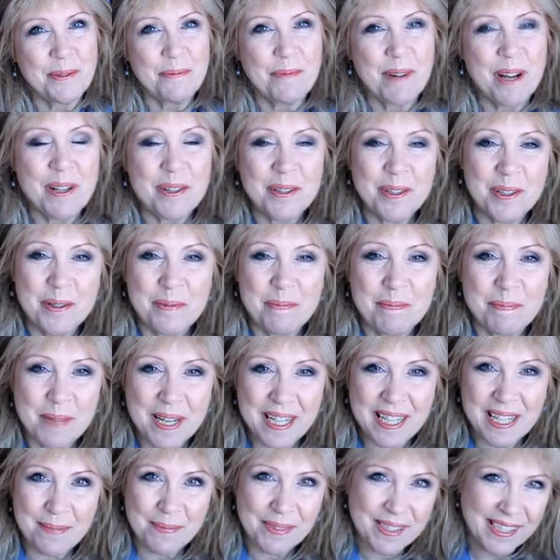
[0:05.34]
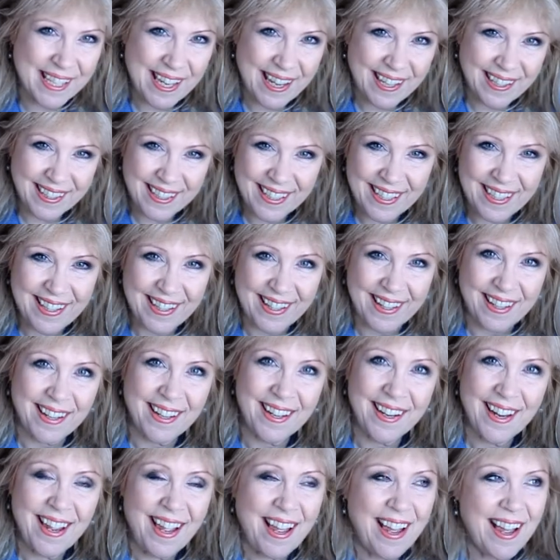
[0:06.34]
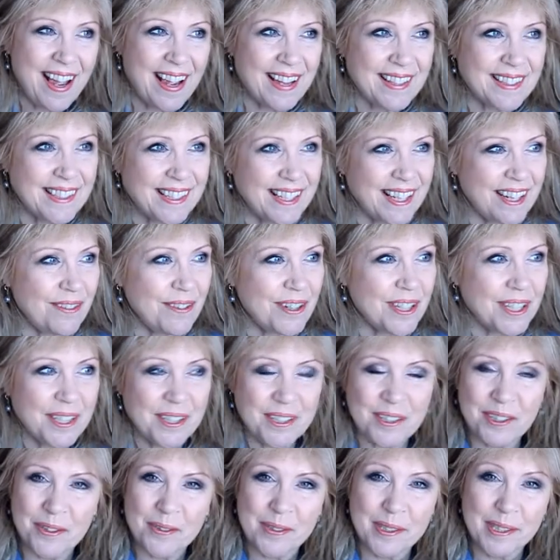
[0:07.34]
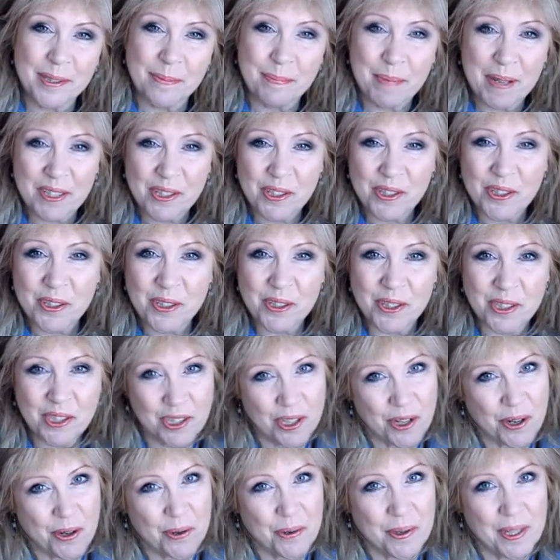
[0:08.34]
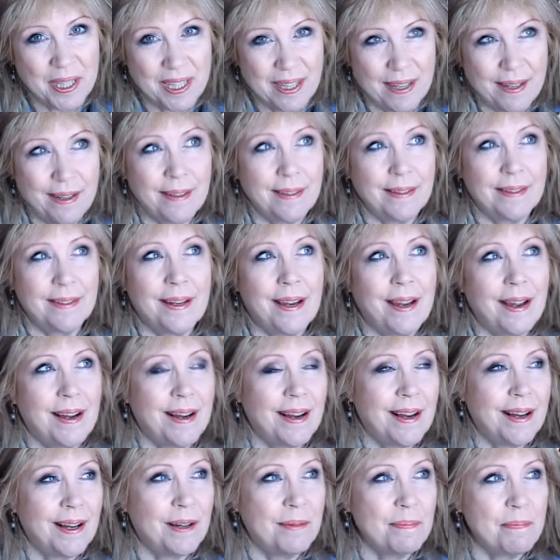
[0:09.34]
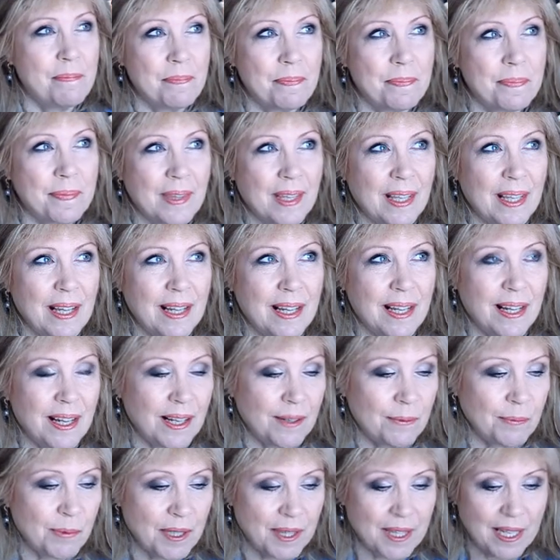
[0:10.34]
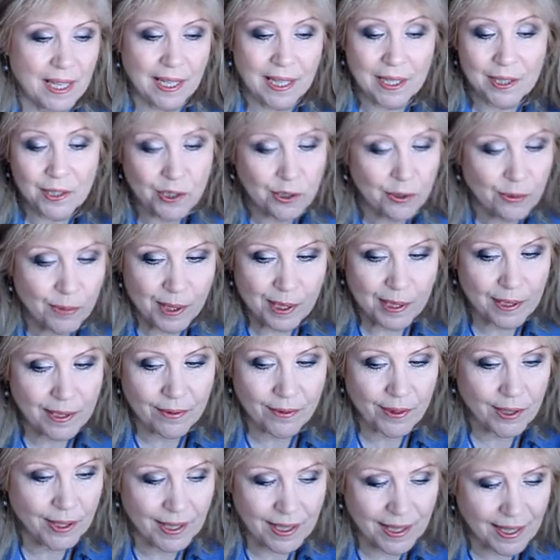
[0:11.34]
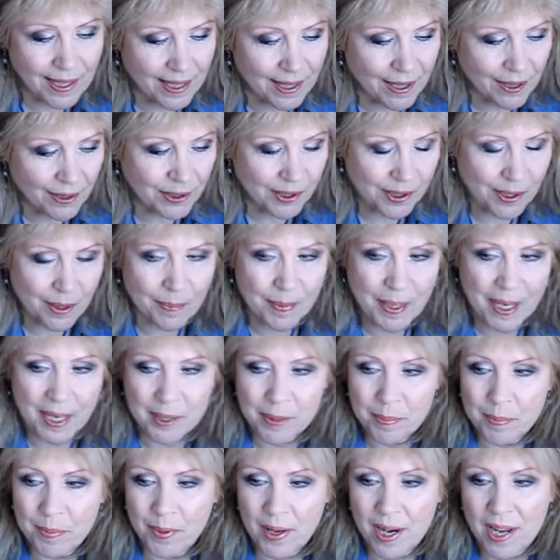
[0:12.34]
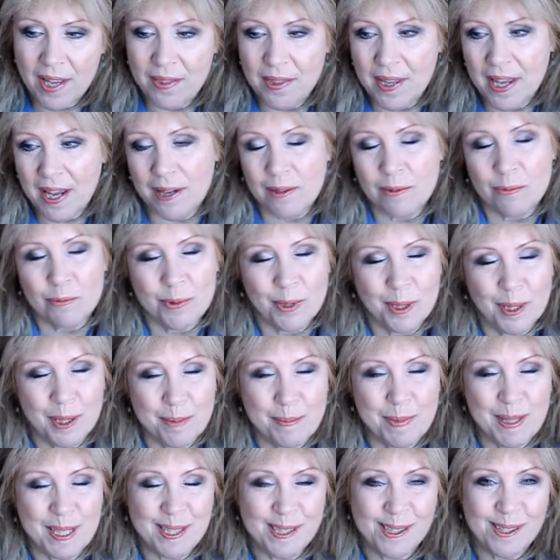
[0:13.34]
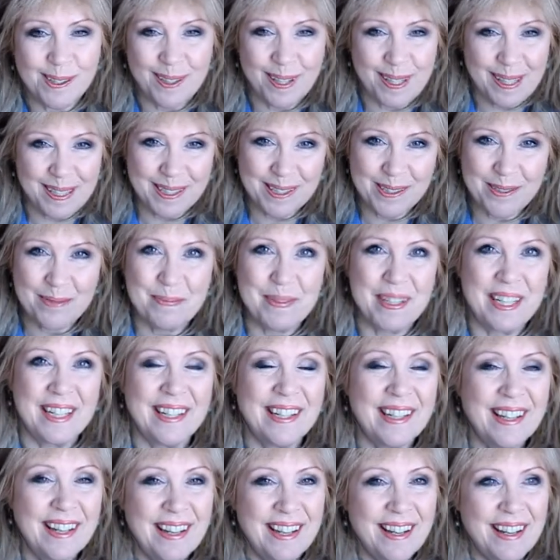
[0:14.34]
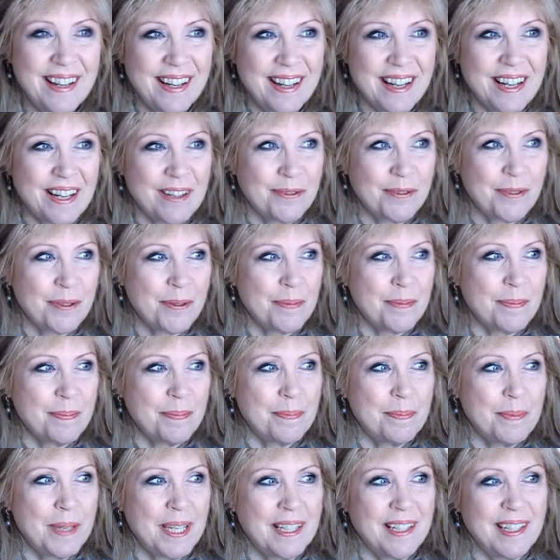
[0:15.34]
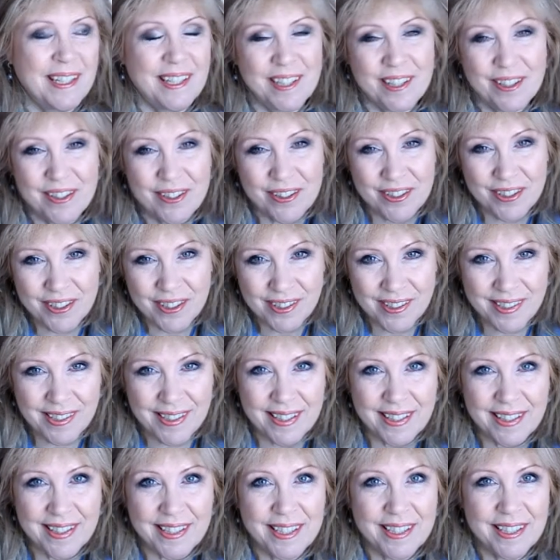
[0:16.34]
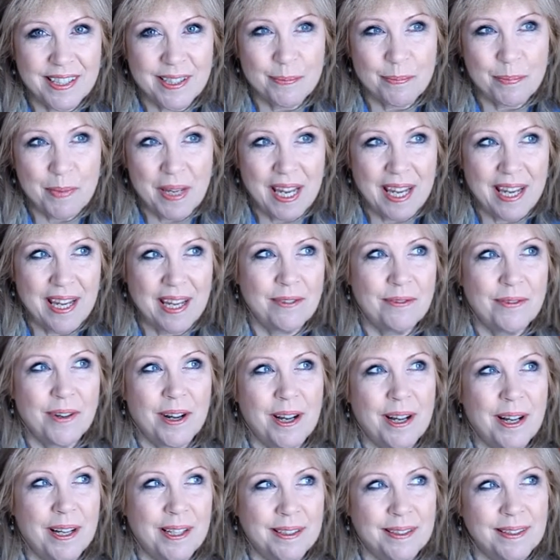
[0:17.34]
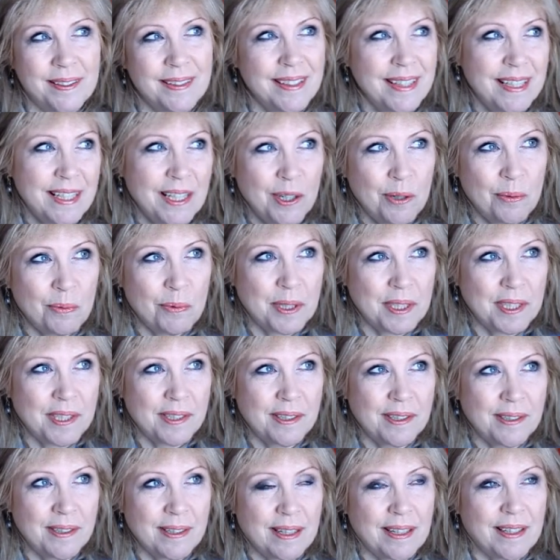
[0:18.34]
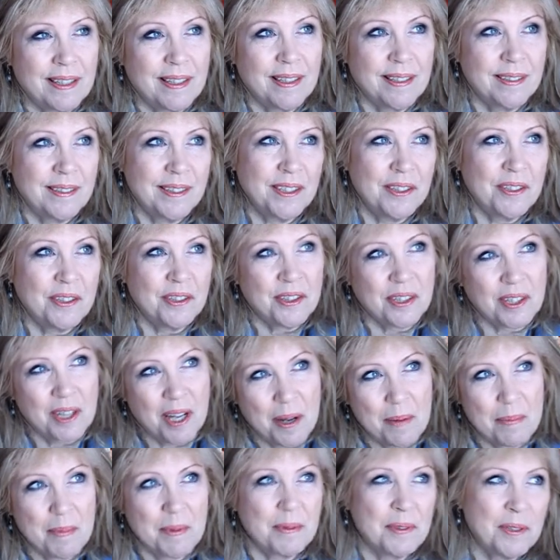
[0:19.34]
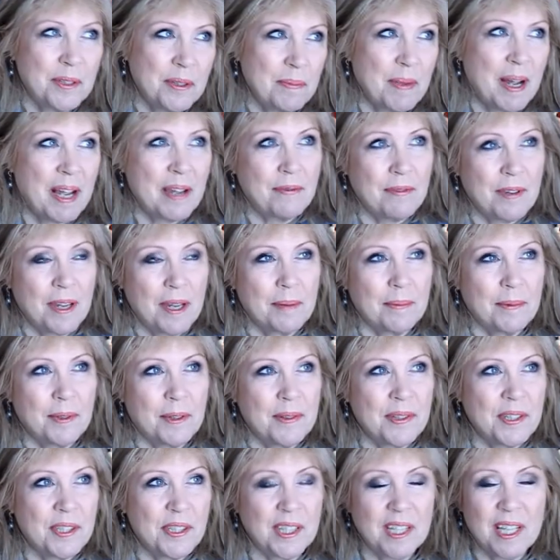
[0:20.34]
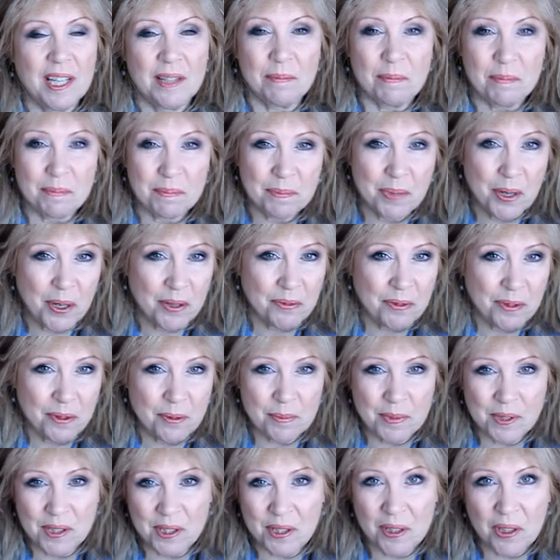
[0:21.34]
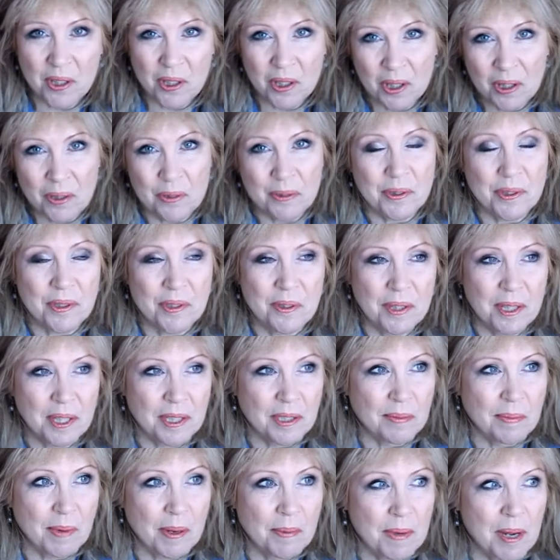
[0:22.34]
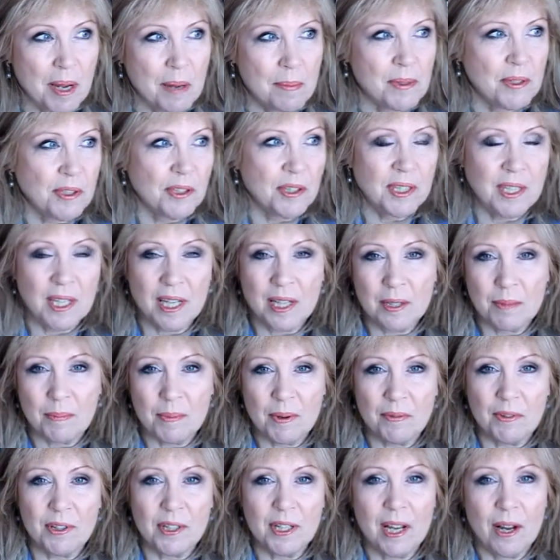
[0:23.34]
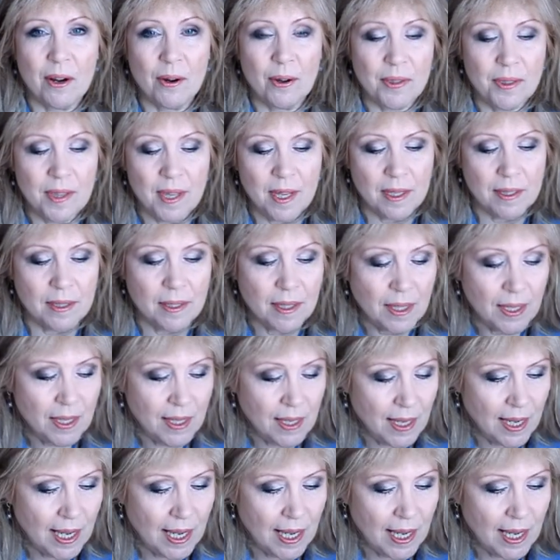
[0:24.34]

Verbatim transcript: Hello and welcome. My name's Kathy A. And today we're going to do a special show again um, with the history and everything else about a brand that really means a lot to me. Uh, for many years, um, Avon was uh, used to come into my family. We used to get perfumes and colognes and things. My mom used to get them every now and then.